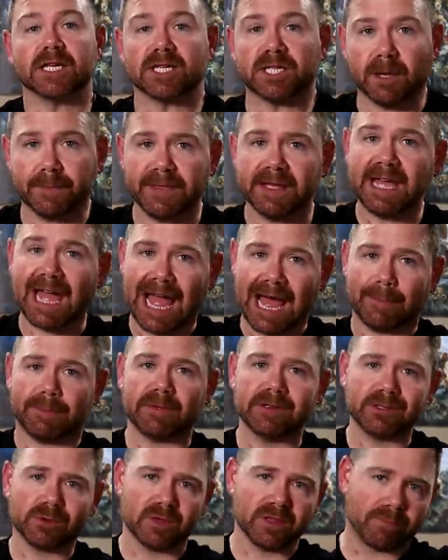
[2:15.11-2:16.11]
Something
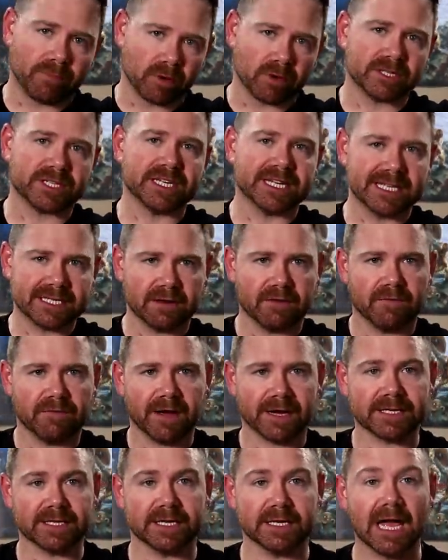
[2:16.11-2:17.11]
happens when the person is
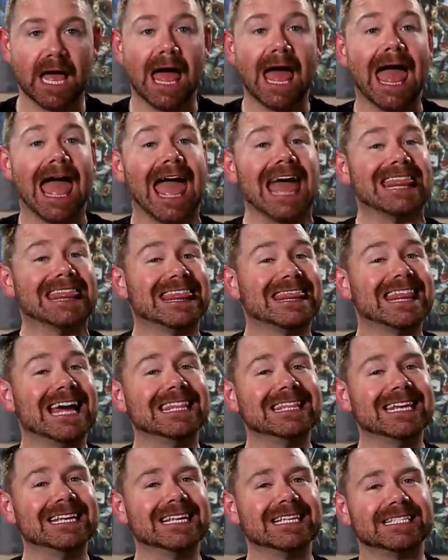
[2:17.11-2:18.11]
infected, and
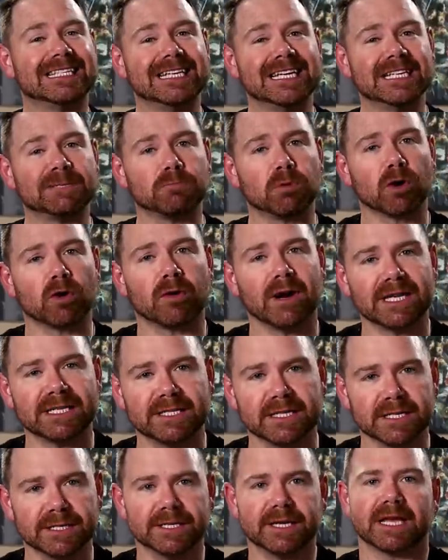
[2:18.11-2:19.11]
then the disease
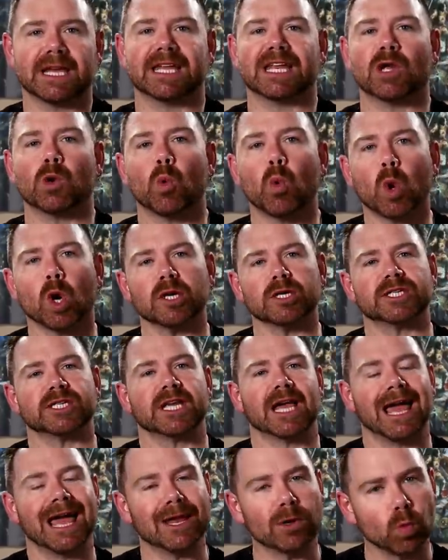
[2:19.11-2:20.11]
progresses, getting worse
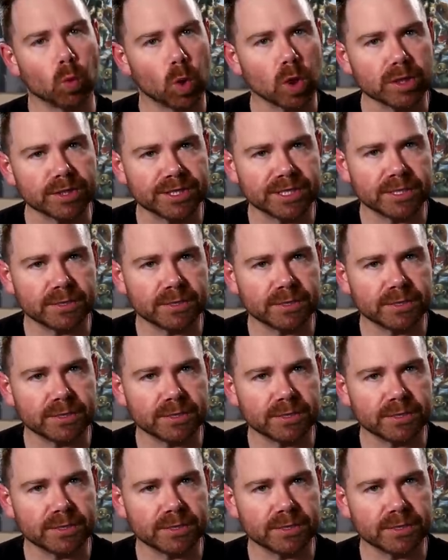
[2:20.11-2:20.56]
and worse.